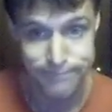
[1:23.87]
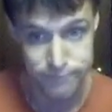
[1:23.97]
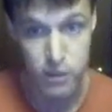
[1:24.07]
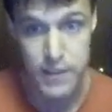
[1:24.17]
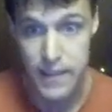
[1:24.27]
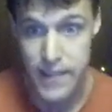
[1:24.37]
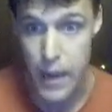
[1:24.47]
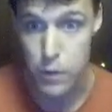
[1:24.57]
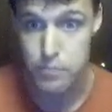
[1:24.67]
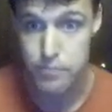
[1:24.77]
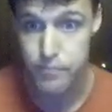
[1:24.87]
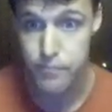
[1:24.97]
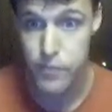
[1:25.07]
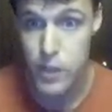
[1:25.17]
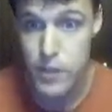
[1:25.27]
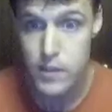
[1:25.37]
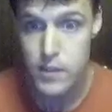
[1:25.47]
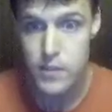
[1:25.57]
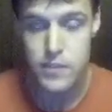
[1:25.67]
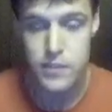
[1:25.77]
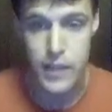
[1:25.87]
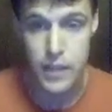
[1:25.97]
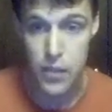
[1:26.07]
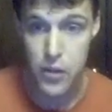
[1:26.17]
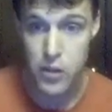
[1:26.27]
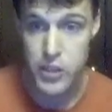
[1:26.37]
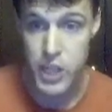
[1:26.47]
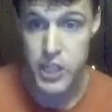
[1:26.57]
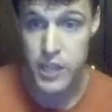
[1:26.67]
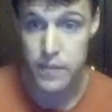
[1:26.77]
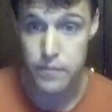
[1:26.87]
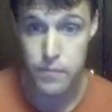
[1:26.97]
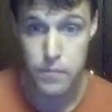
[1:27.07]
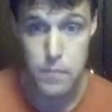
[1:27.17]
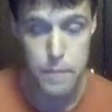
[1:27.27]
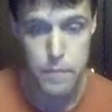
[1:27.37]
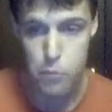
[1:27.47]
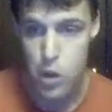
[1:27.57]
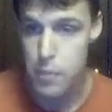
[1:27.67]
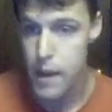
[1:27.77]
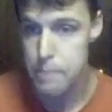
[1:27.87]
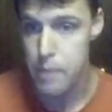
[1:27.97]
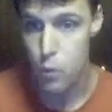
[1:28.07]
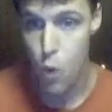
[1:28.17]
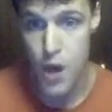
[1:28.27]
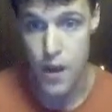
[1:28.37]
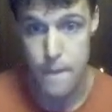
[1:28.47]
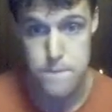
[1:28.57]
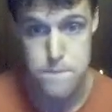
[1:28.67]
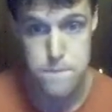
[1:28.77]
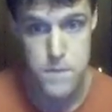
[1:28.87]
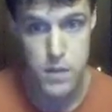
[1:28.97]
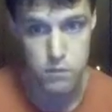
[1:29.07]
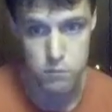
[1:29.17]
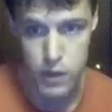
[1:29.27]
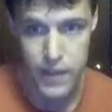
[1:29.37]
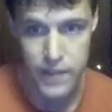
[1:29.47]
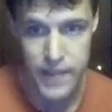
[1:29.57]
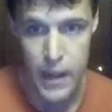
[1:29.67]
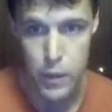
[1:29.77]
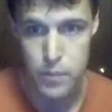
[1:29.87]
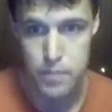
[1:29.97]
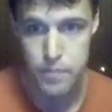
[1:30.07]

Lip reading: Write that down. Take the third digit, multiply it by 1. Write that down.